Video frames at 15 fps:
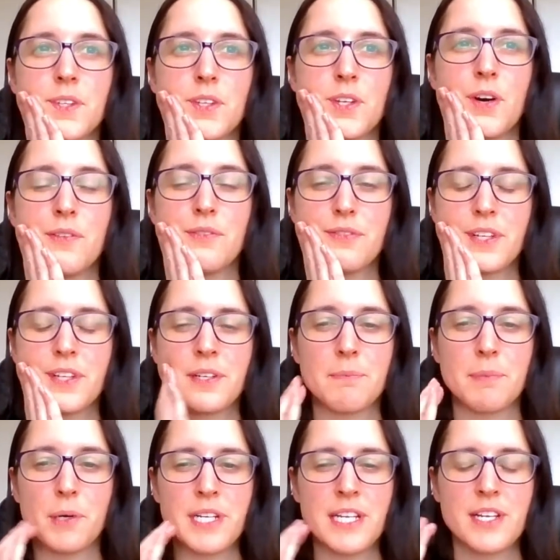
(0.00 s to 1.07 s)
Confident
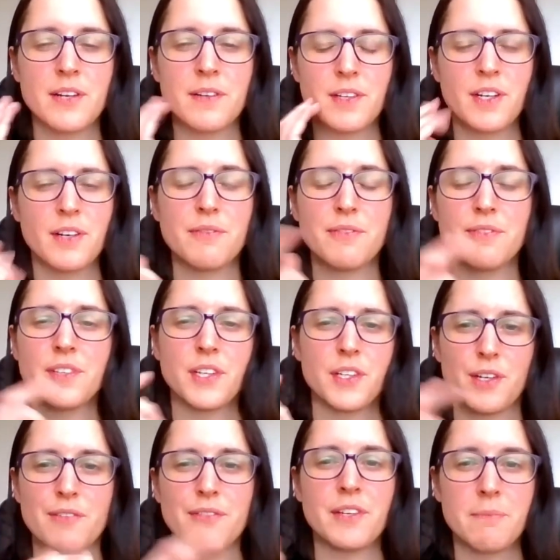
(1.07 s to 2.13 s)
Body, Conf- no,
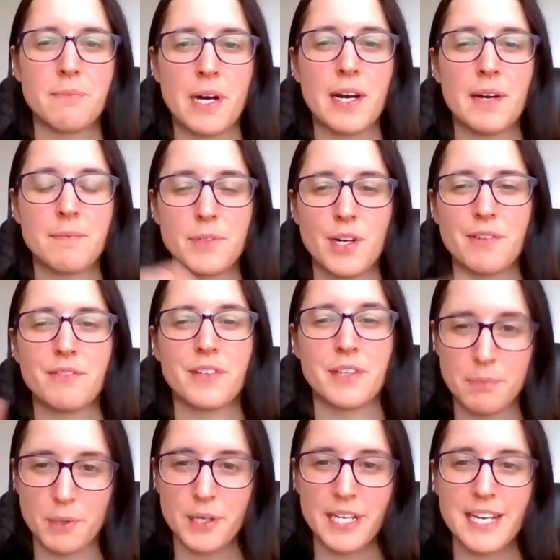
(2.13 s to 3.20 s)
Confident Mum,
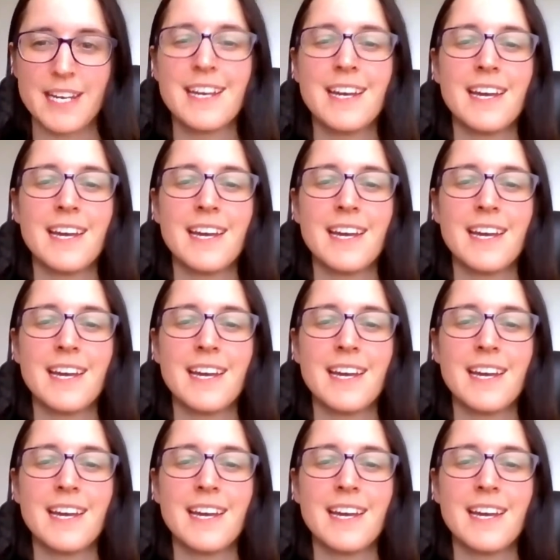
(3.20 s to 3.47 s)
Confident Body.